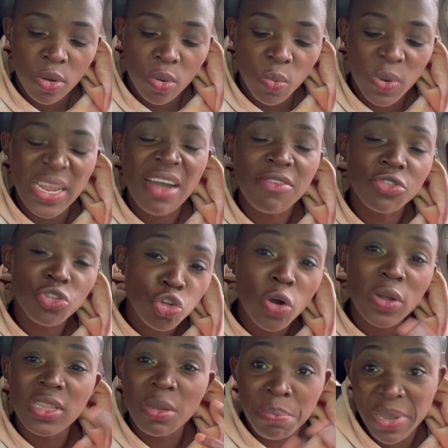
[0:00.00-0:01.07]
When I've
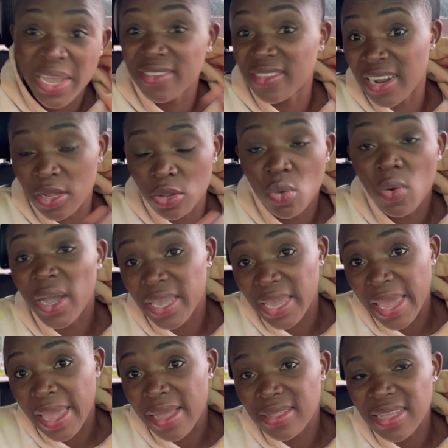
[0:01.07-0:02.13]
done the best that I know I
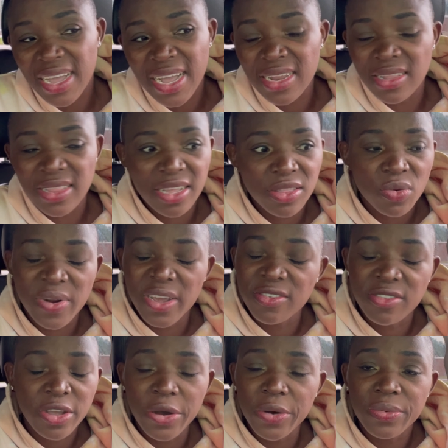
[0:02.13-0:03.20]
can, I got to let the
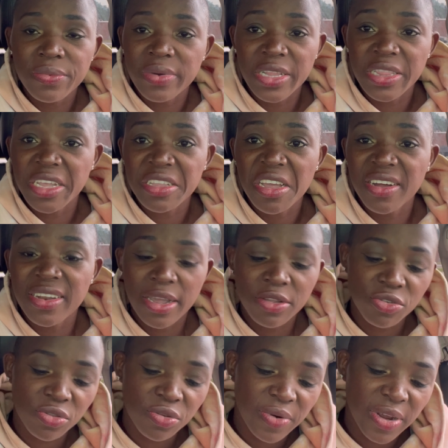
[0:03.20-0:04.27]
rest go and let God
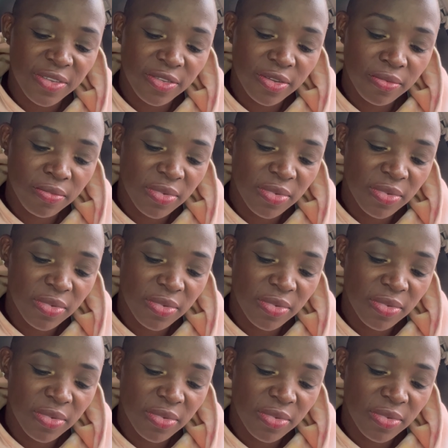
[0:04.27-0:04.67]
handle the rest.